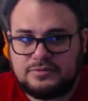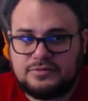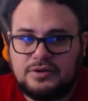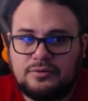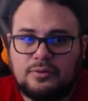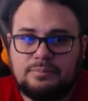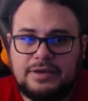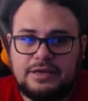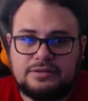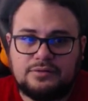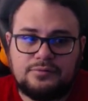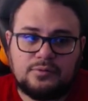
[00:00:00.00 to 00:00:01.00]
0
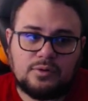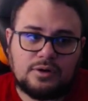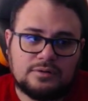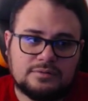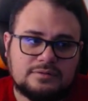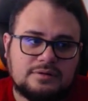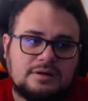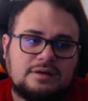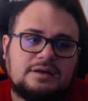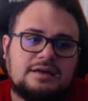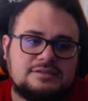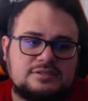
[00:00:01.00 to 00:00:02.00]
being the Fool,
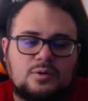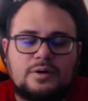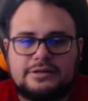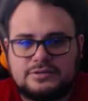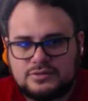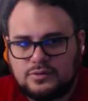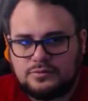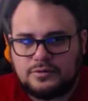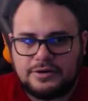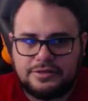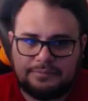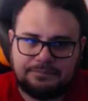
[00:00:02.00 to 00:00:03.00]
and so on and so
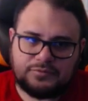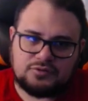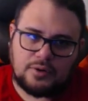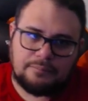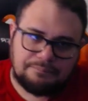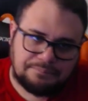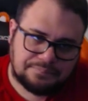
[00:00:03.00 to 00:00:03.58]
forth. So